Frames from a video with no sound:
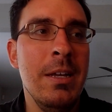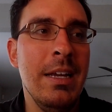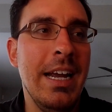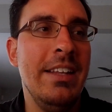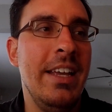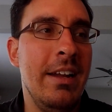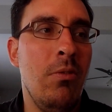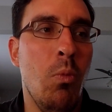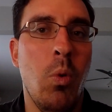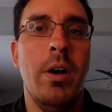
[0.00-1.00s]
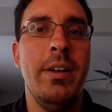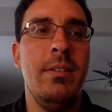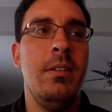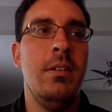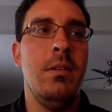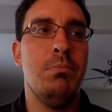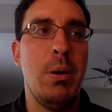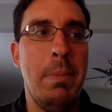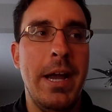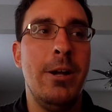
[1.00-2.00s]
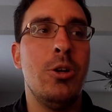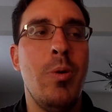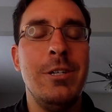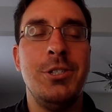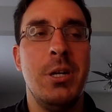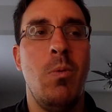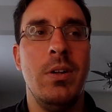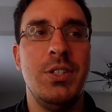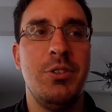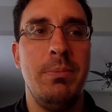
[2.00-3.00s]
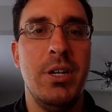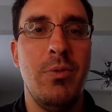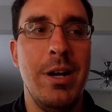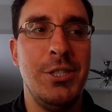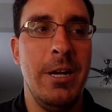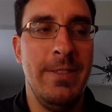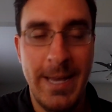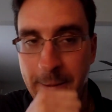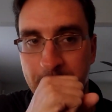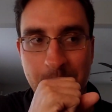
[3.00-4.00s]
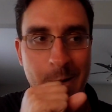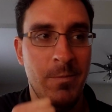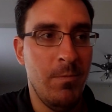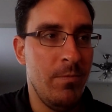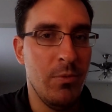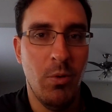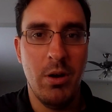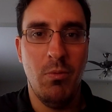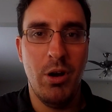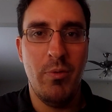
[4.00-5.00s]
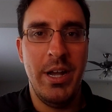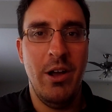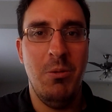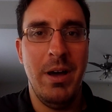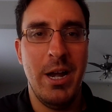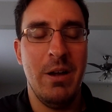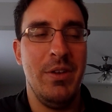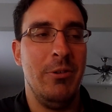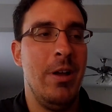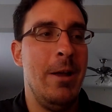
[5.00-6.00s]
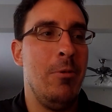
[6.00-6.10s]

and then one prepared question, one scripted question, and then, what do we know about interviewing, right?